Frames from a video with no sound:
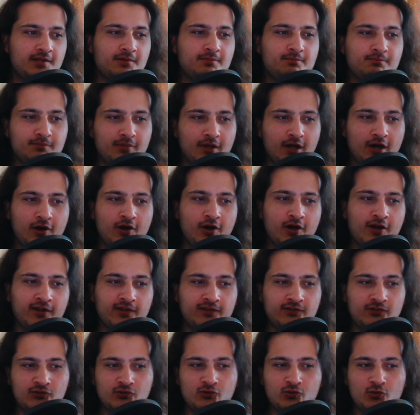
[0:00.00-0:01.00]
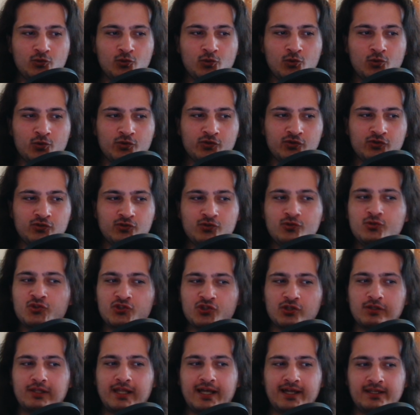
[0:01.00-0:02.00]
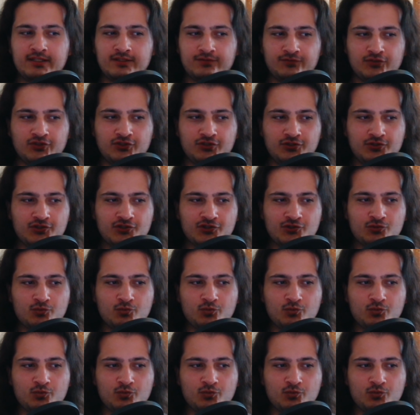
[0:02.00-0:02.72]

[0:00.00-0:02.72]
the two two Xolaani videos,